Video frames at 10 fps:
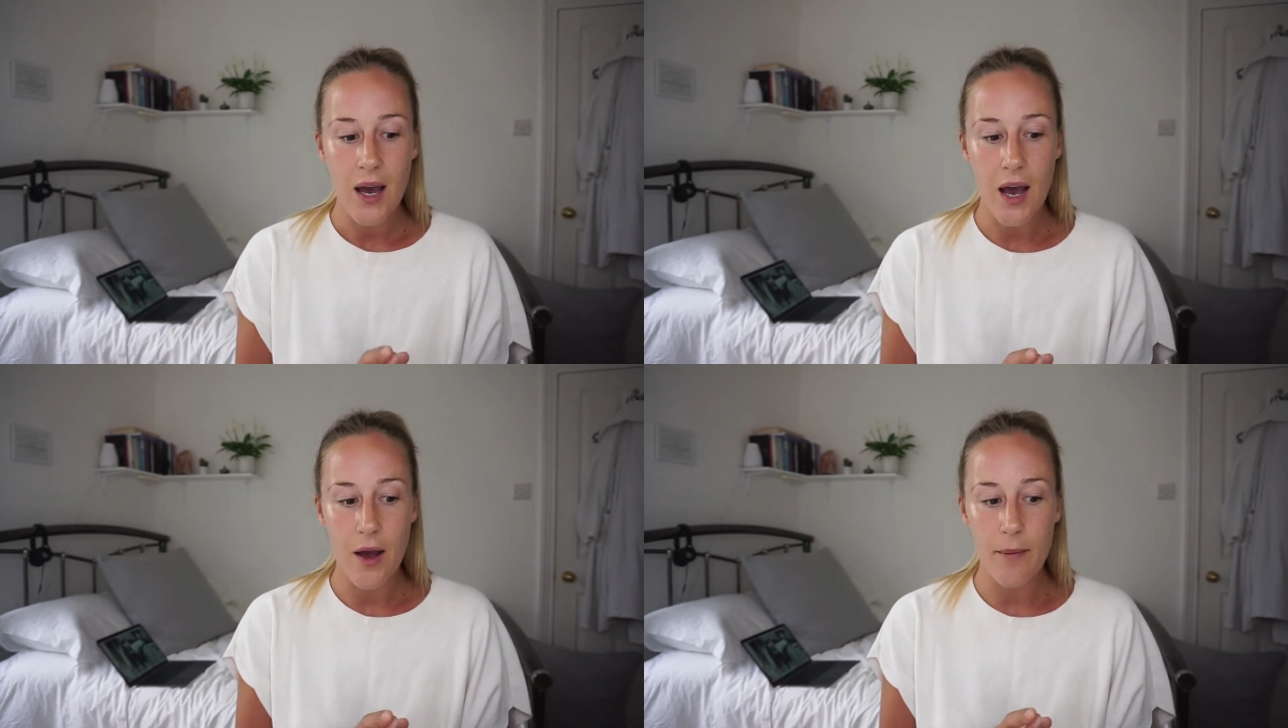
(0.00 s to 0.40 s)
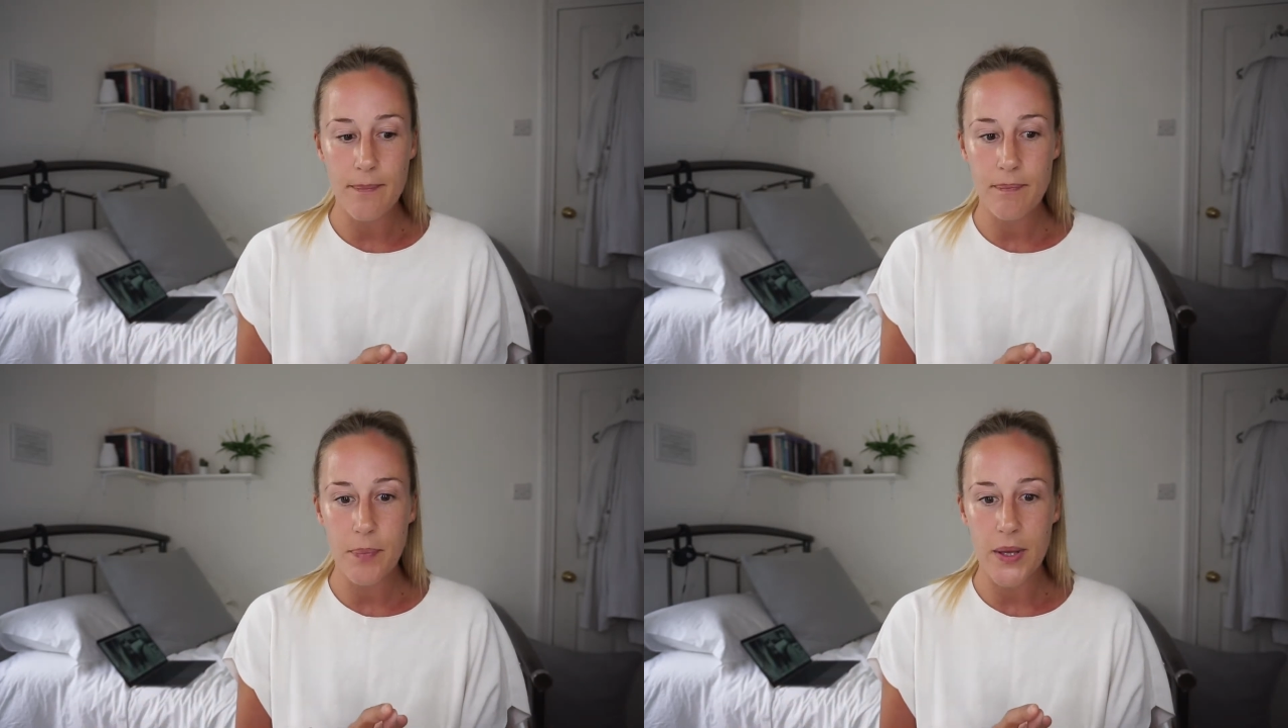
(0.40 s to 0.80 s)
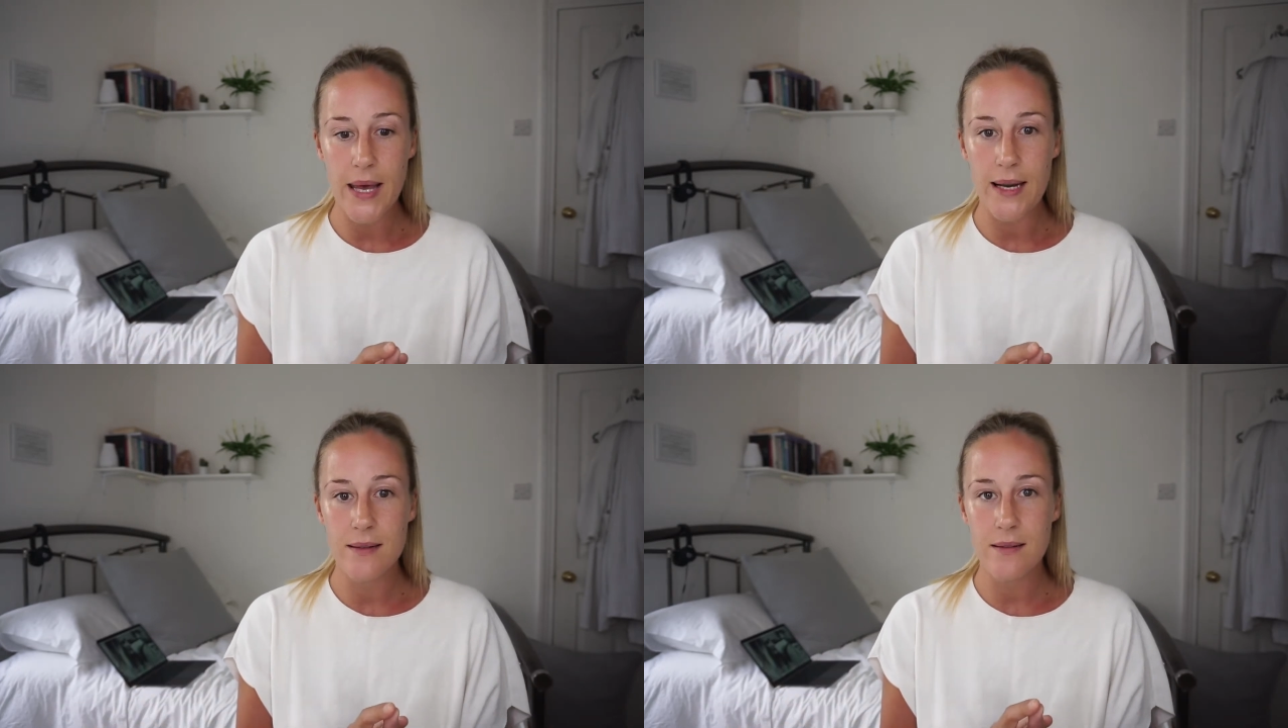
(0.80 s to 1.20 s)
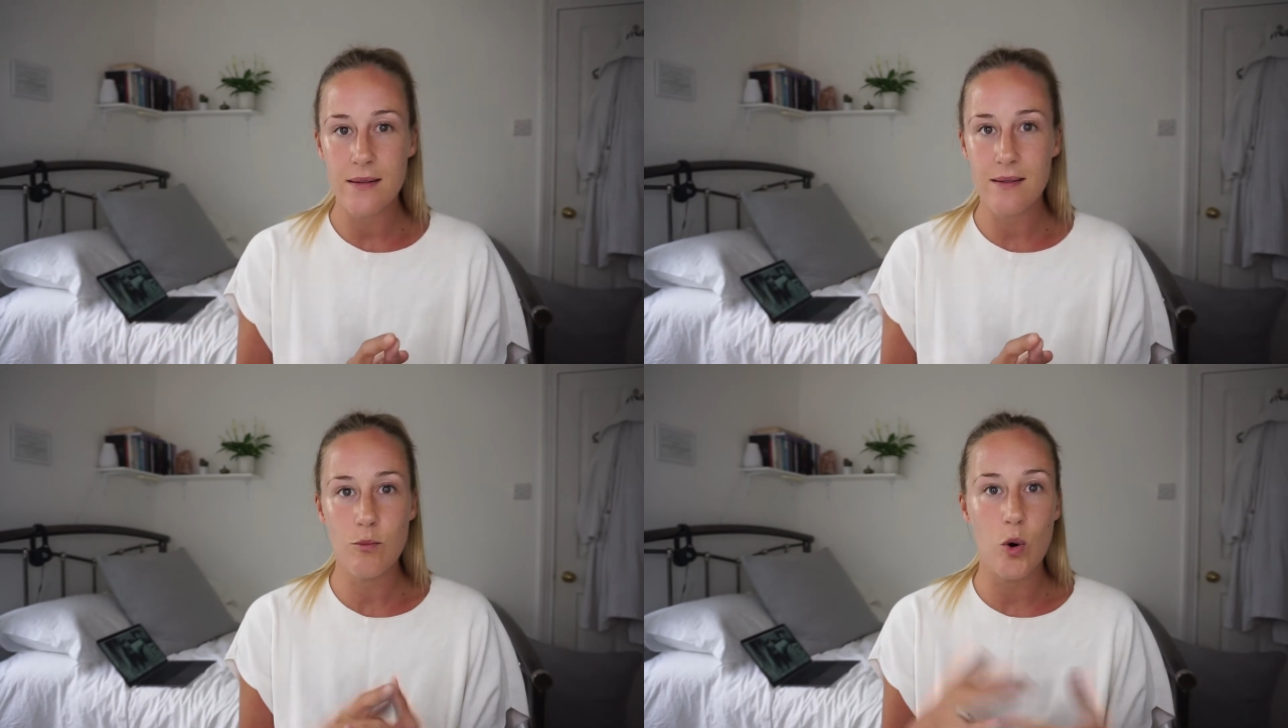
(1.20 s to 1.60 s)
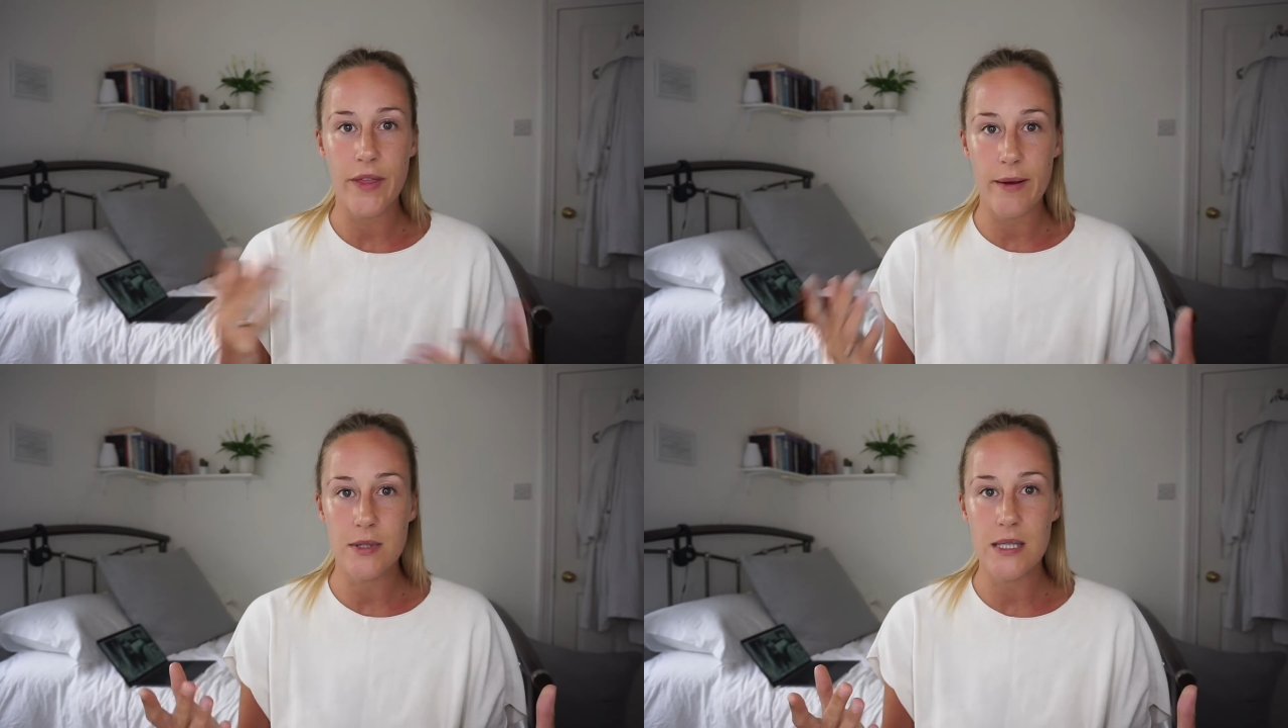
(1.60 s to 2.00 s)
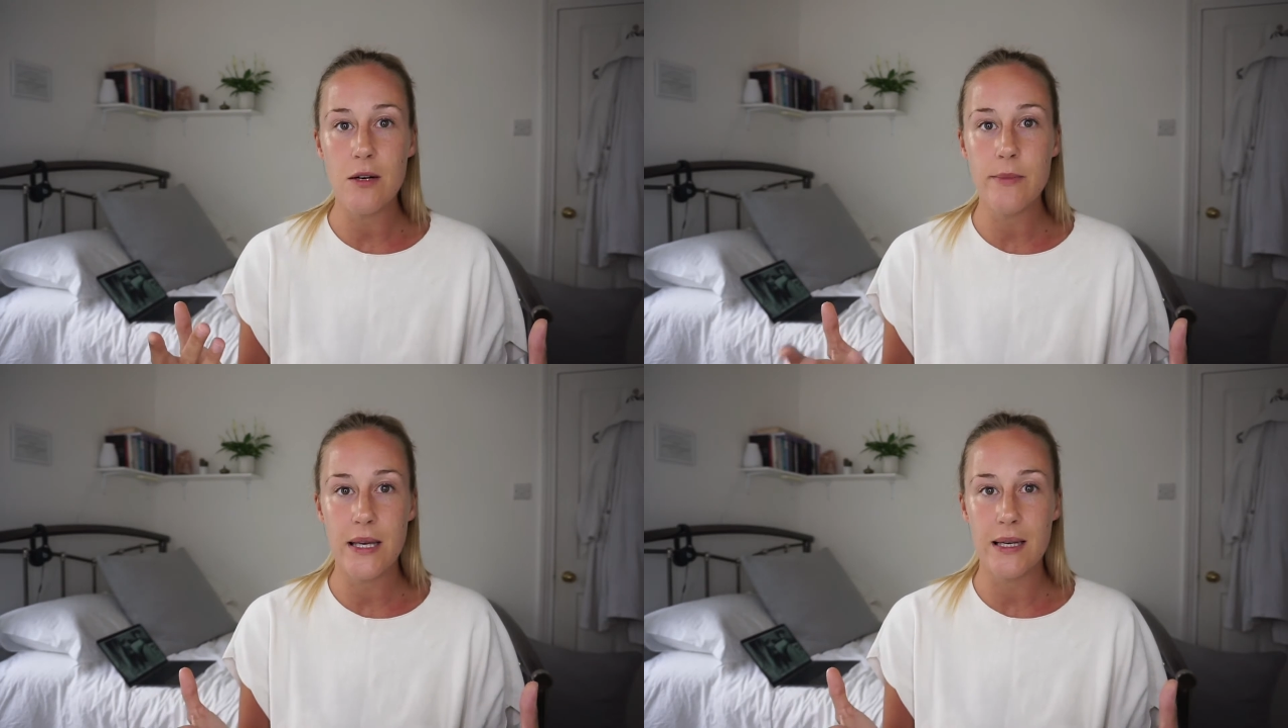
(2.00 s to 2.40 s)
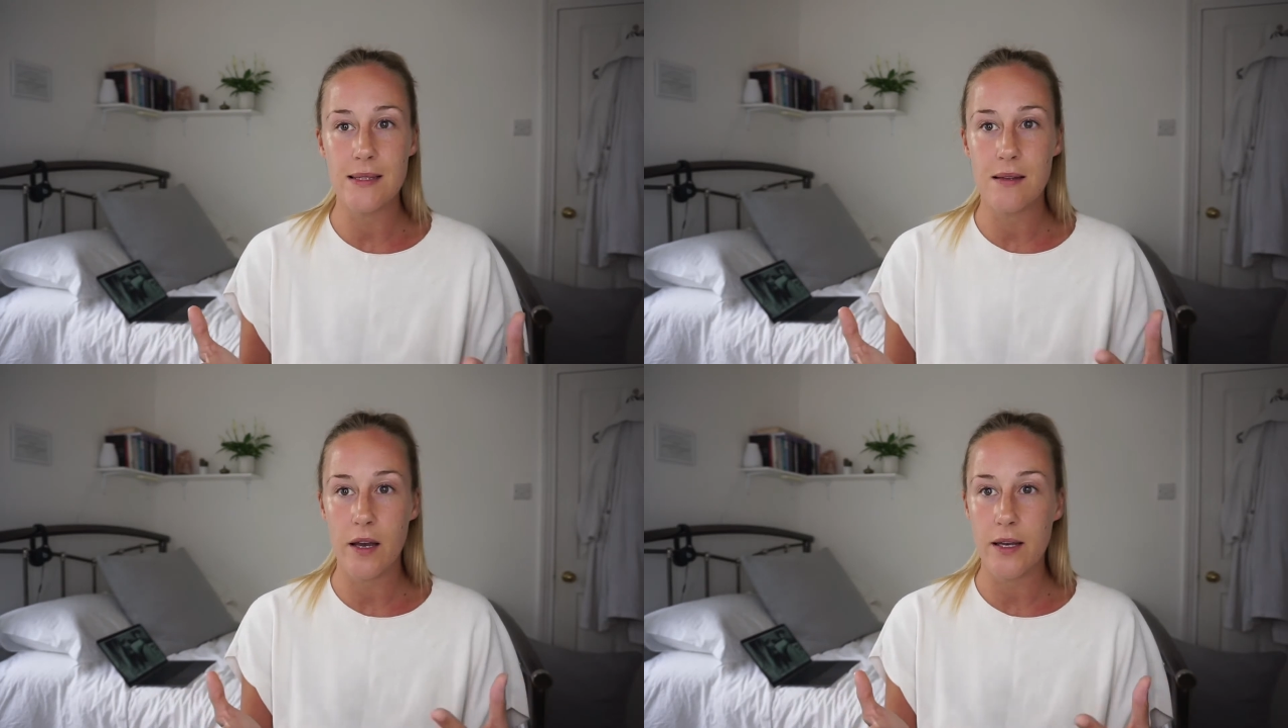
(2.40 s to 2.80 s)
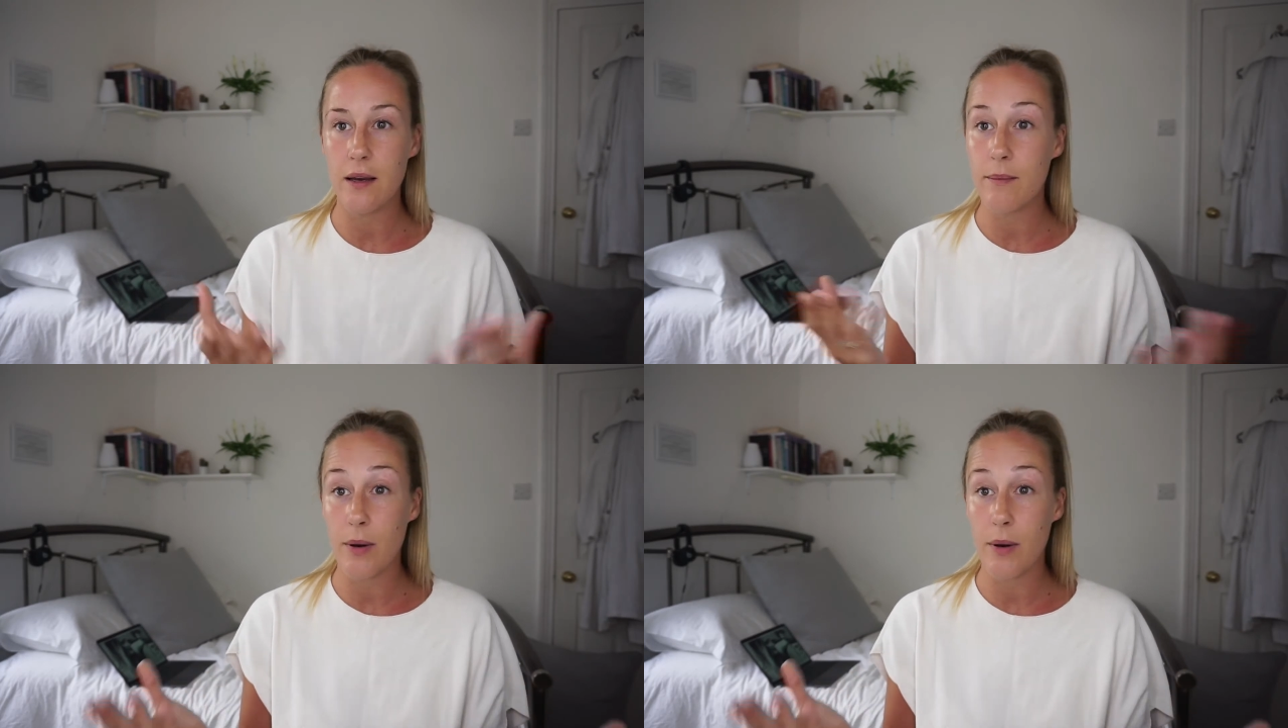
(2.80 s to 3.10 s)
But then what they would tell me is like,